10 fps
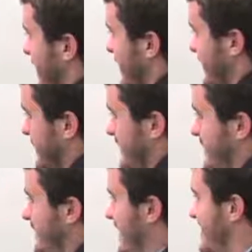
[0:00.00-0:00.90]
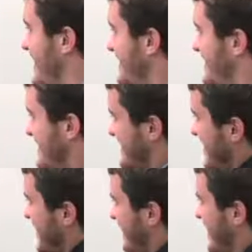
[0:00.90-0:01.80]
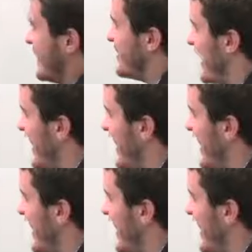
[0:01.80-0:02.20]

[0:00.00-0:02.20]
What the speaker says: here. That takes us, it's not a very good